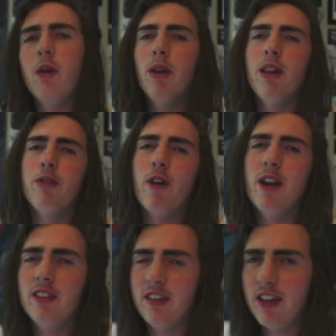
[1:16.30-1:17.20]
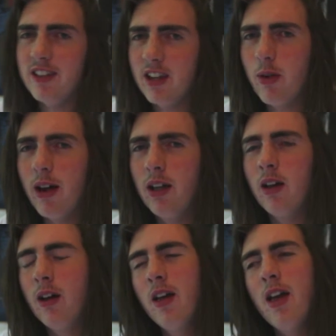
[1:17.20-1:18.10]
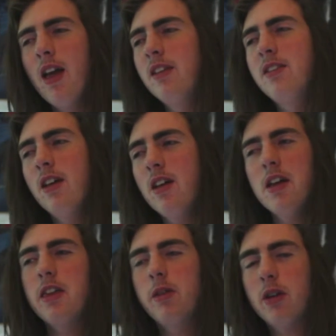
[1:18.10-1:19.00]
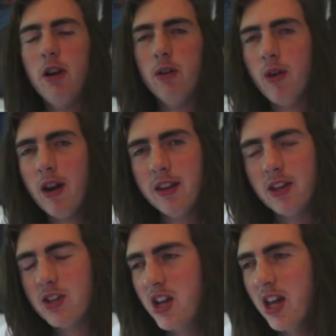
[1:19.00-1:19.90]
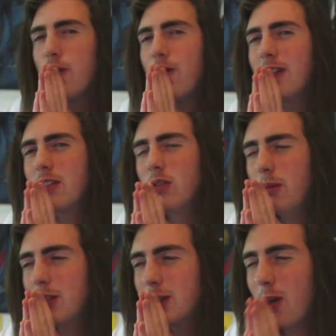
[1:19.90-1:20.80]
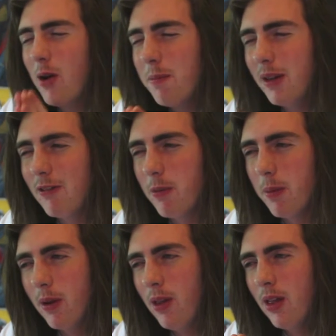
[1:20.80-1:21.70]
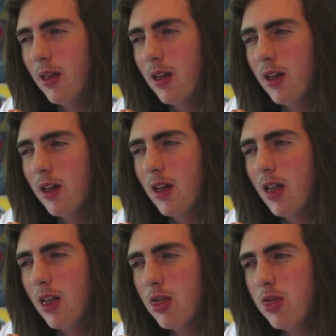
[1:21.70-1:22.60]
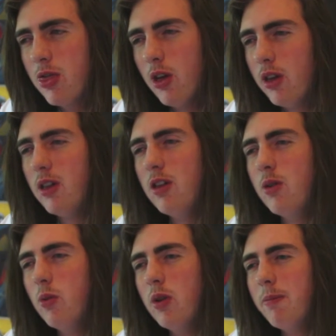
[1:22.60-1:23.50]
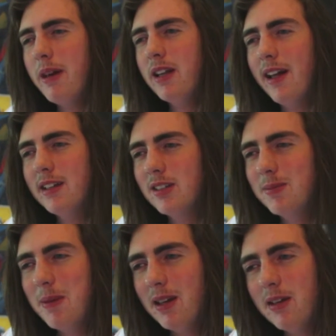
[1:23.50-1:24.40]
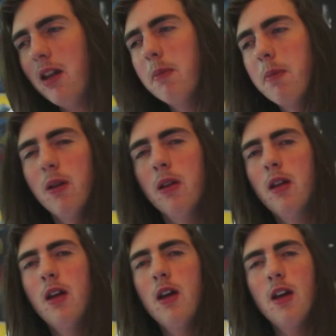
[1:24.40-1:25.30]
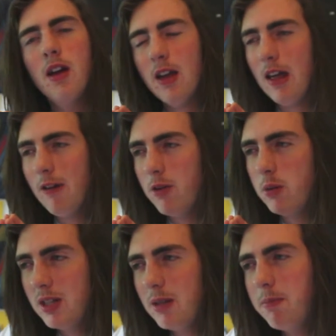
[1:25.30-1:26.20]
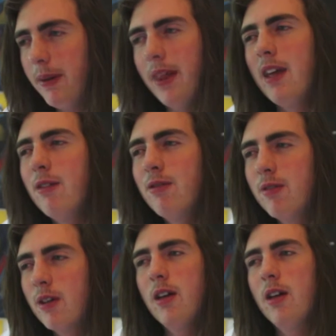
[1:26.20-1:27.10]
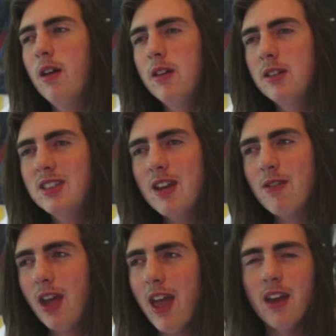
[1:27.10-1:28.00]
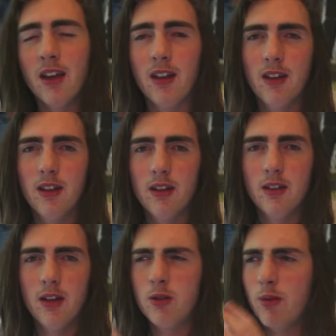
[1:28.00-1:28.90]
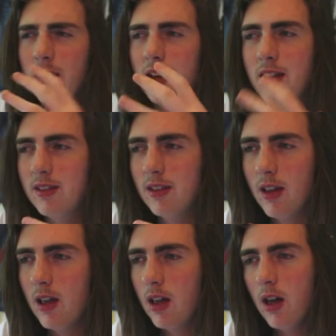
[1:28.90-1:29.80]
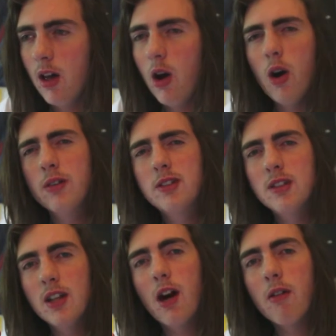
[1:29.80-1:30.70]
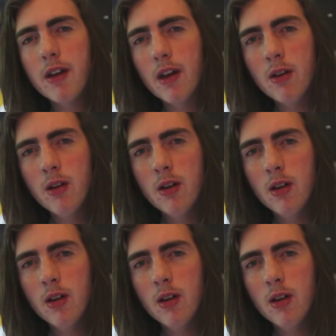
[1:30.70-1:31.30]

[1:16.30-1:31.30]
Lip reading: one of the phrases I say quite a lot is that you can't write this shit. In fact, it's almost so unbelievable that you wouldn't be classed as being gullible if you did believe that Stephen King had written this odd scenario